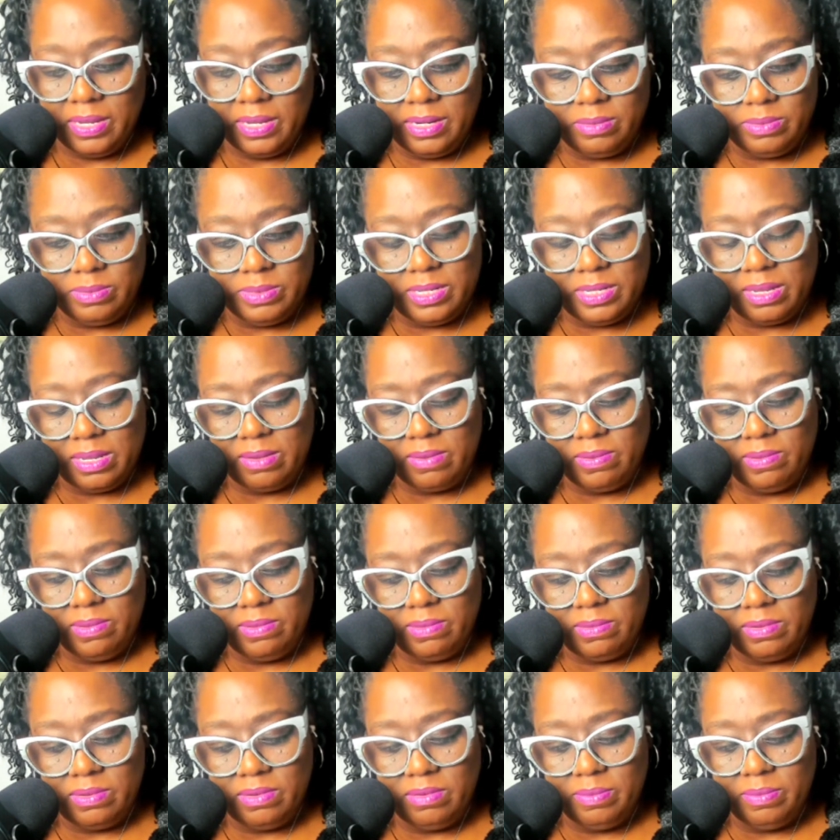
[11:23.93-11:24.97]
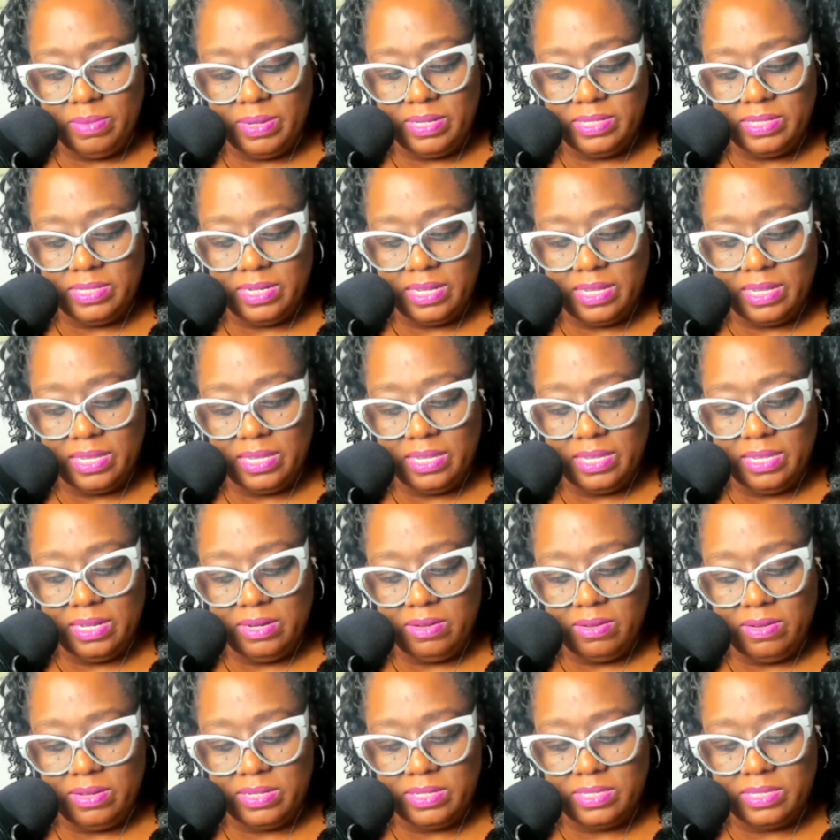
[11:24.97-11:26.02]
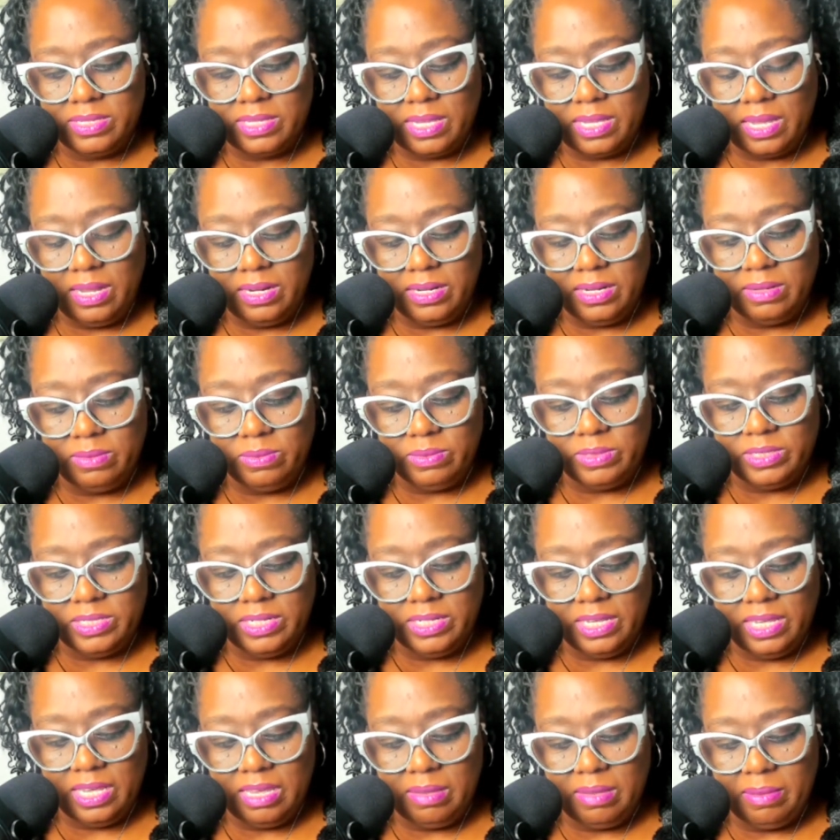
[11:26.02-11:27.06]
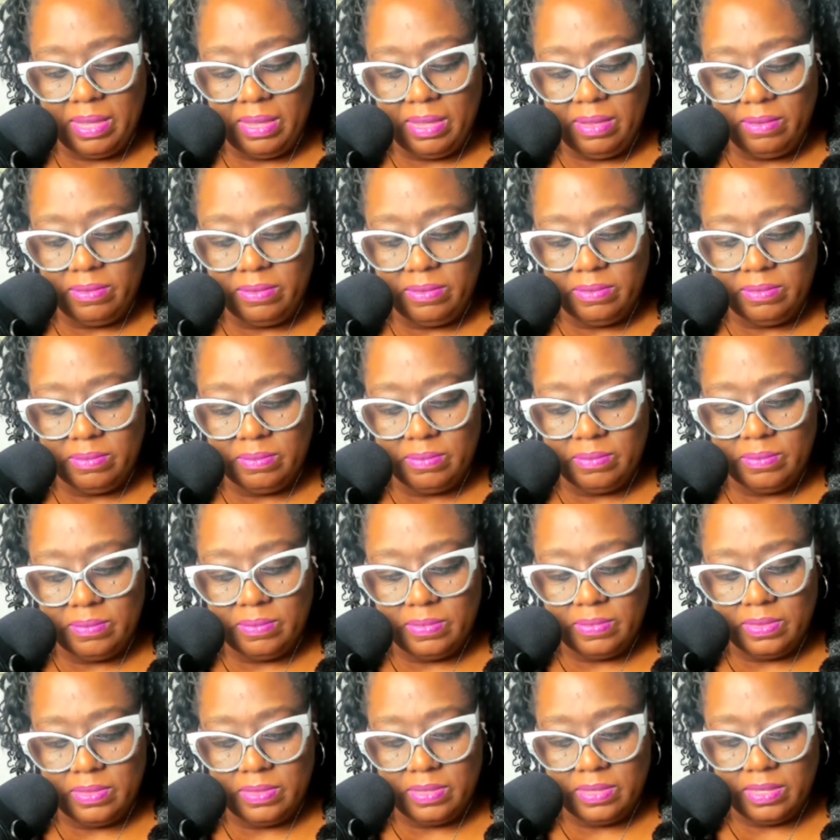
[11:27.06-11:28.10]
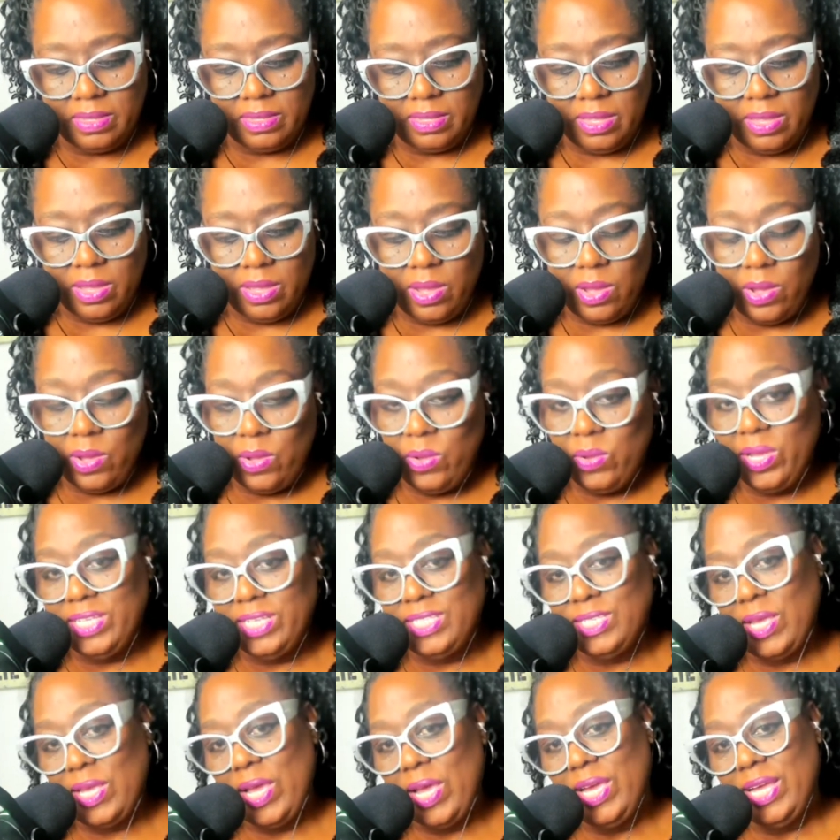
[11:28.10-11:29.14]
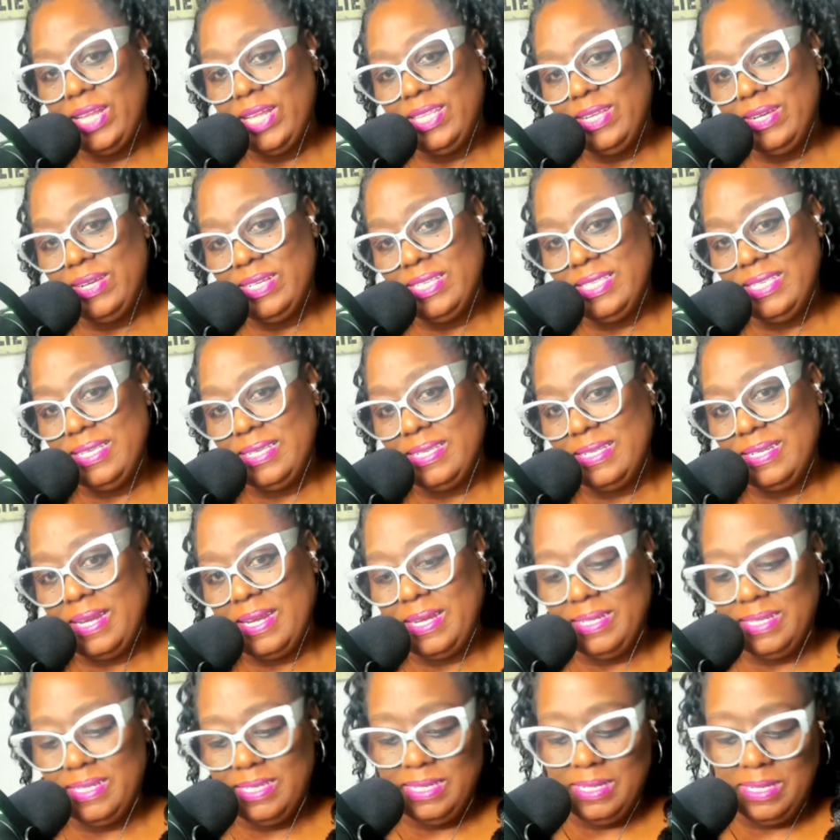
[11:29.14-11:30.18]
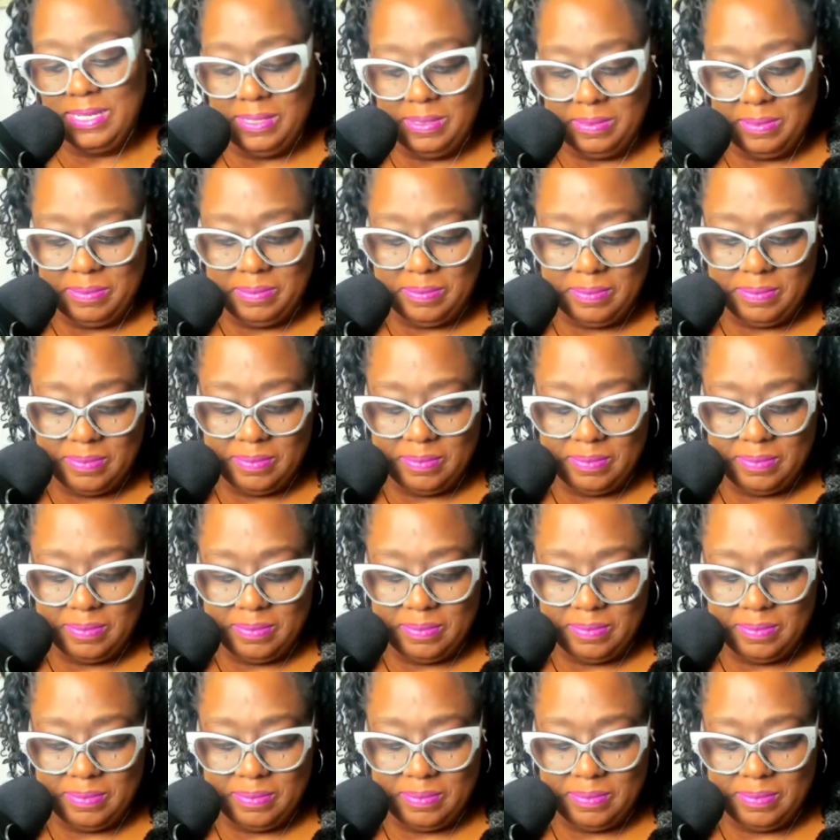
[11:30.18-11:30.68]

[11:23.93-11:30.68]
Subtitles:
And I was like, oh, everybody's like getting all excited when she came out. Okay, so I got that 619.